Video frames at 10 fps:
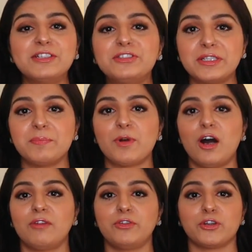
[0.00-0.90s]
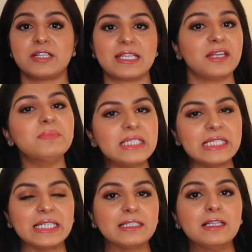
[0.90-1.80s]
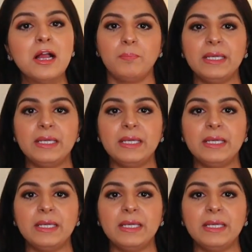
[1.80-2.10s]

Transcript: good grip of your study material.